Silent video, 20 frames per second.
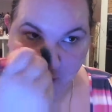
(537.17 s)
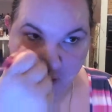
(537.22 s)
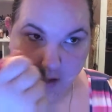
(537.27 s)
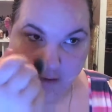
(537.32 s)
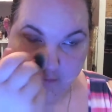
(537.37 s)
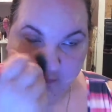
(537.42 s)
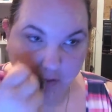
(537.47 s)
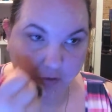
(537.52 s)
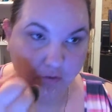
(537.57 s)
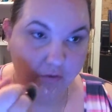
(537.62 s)
I
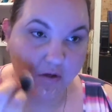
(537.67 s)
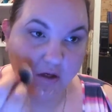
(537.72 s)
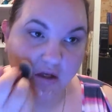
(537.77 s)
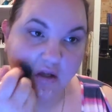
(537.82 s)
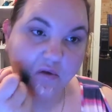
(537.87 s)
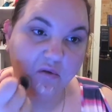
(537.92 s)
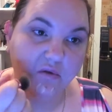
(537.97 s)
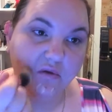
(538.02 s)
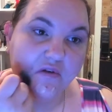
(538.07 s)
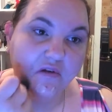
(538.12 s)
have a
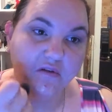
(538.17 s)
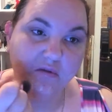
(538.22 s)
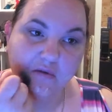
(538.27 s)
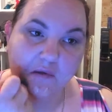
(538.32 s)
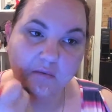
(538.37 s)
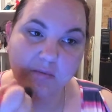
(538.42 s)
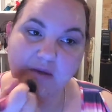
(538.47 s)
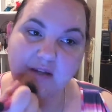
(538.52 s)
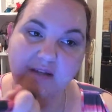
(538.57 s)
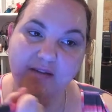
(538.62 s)
chronic illness,
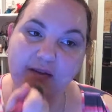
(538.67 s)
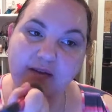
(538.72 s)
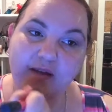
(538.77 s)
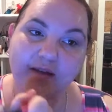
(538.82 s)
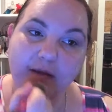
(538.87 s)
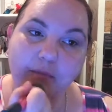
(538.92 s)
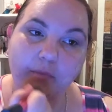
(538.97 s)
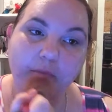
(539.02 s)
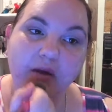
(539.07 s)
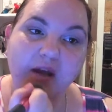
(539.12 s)
which means that
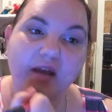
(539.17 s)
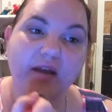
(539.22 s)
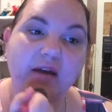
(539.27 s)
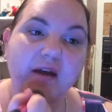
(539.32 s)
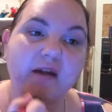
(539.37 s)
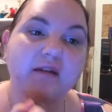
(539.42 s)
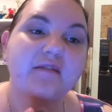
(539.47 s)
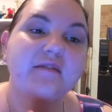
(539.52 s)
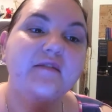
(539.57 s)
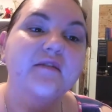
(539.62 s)
I get
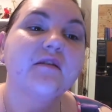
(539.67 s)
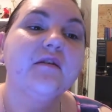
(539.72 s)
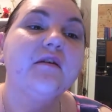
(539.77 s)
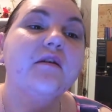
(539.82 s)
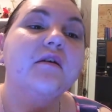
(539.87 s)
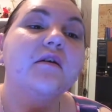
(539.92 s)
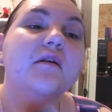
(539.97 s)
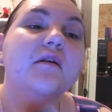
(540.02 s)
breakouts